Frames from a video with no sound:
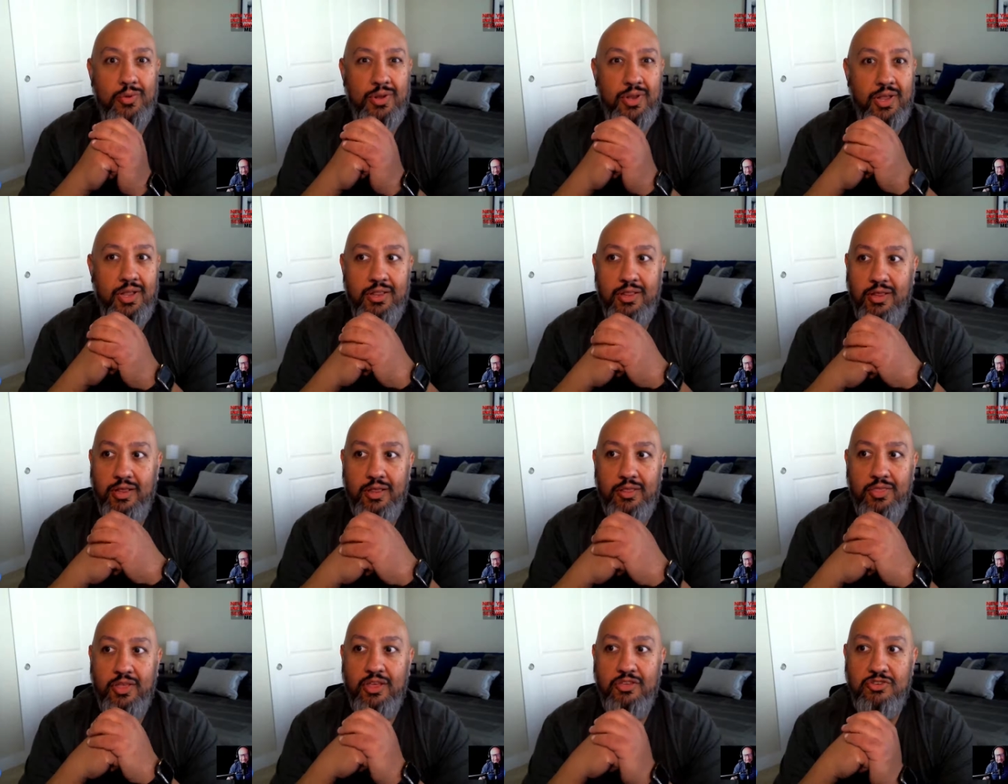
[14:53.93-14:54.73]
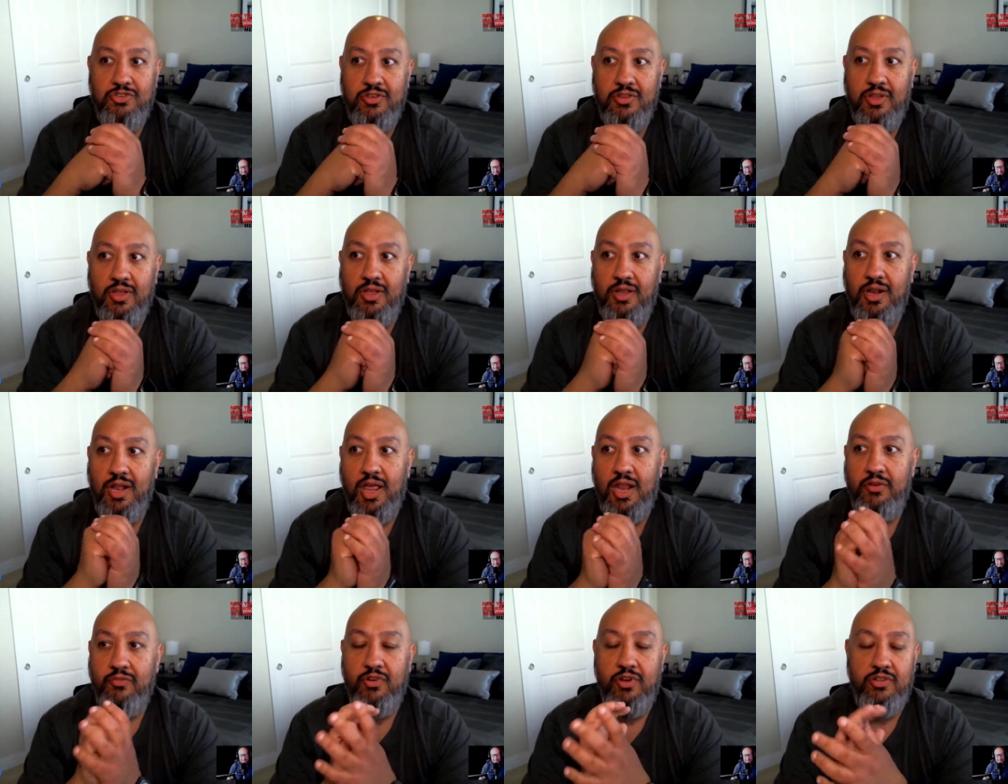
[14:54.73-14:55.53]
I think it's just a
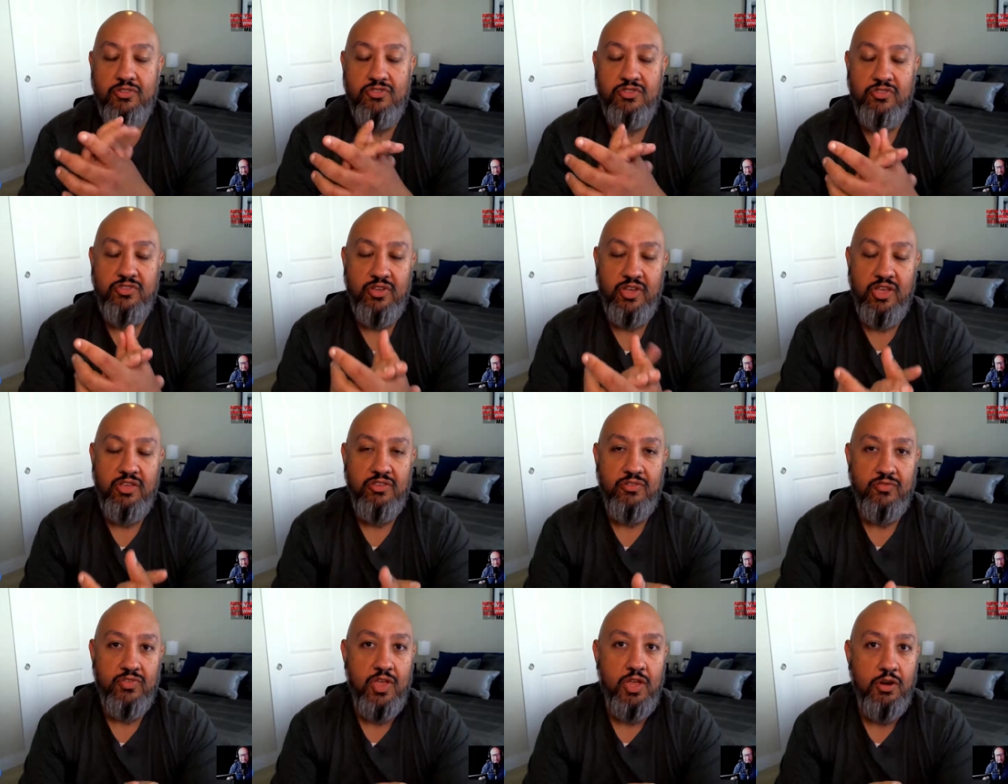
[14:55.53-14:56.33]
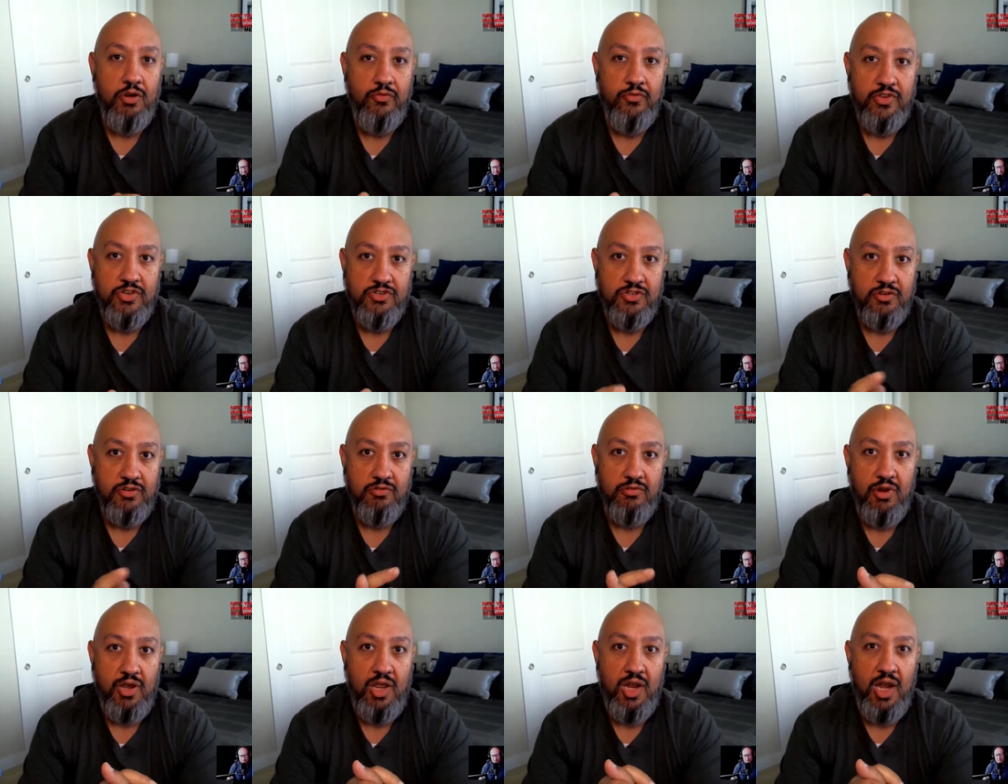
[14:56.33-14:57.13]
lot of it is just a case of tunnel vision,
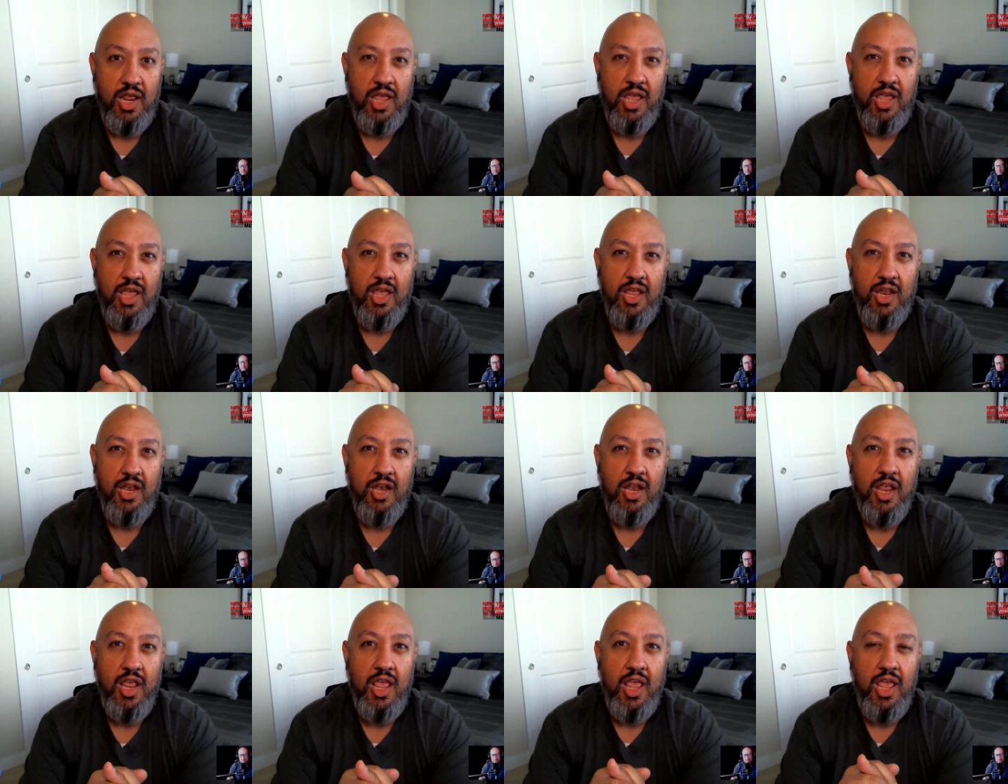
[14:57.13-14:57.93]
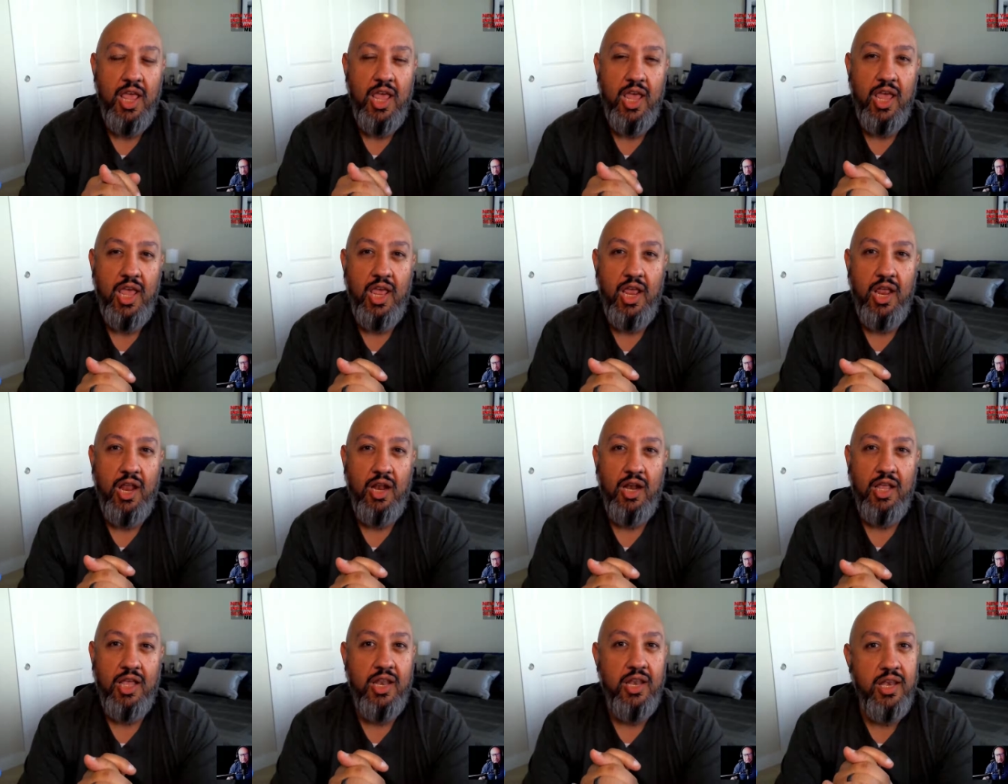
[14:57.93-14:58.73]
right? And
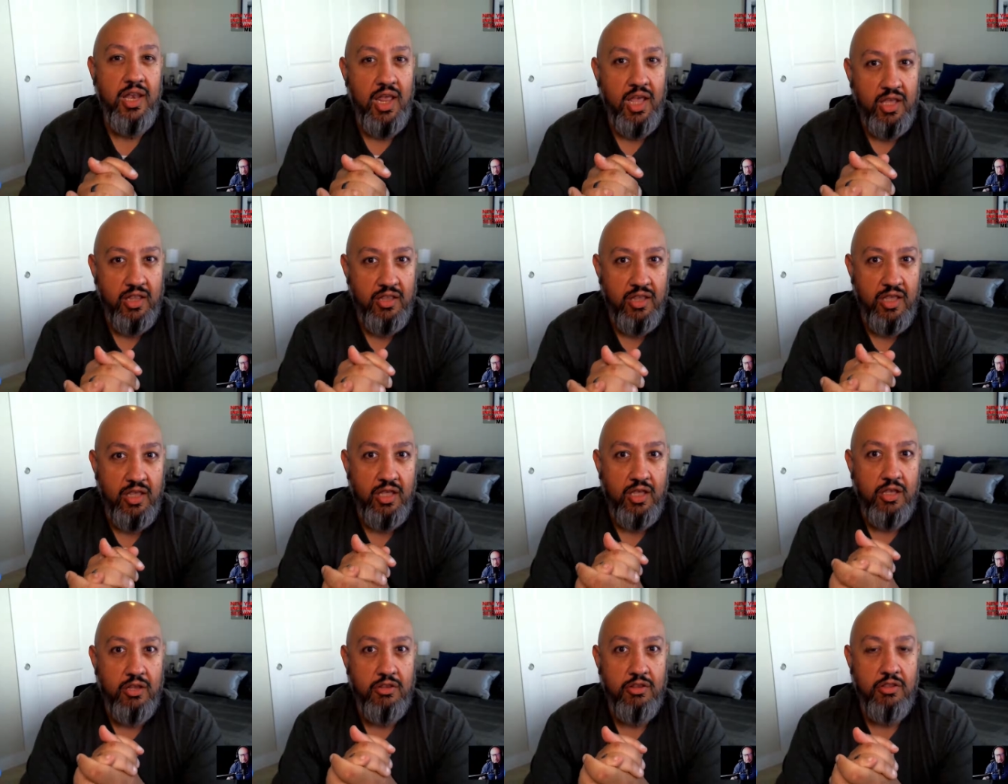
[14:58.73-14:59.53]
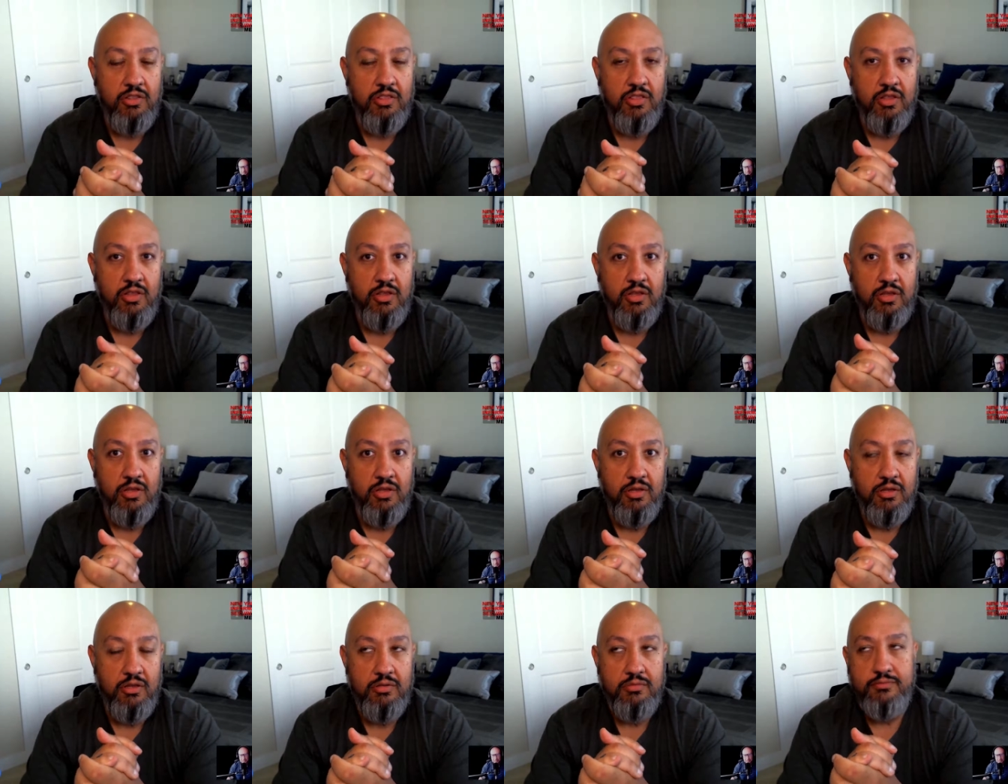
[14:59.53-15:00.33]
connecting to
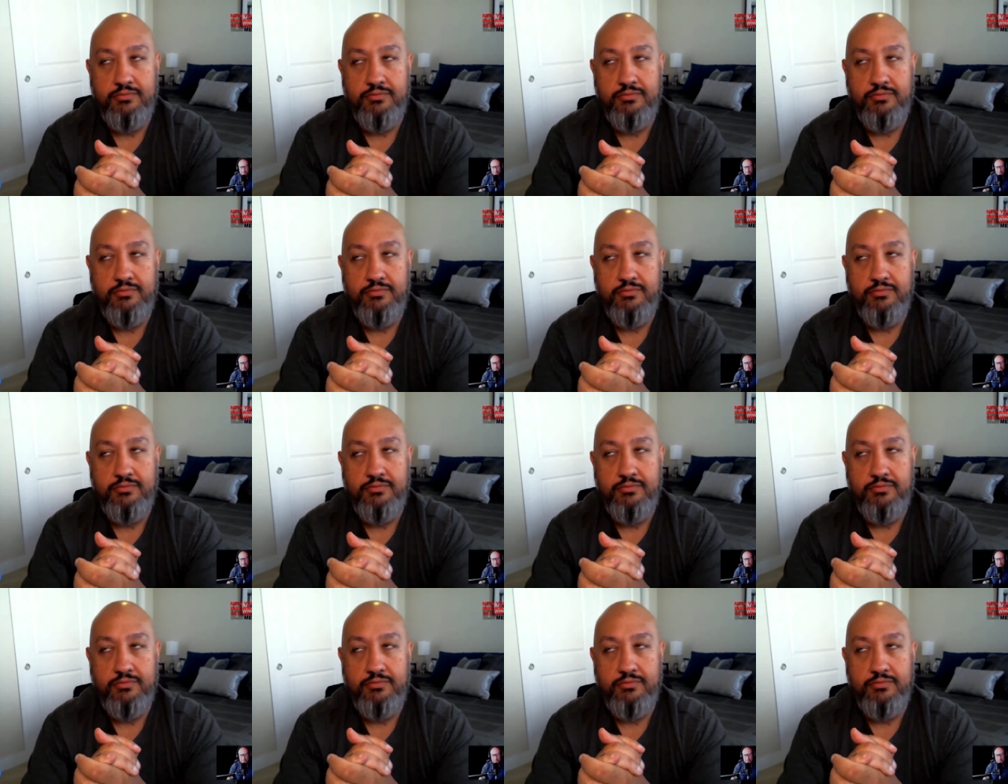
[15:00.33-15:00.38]
the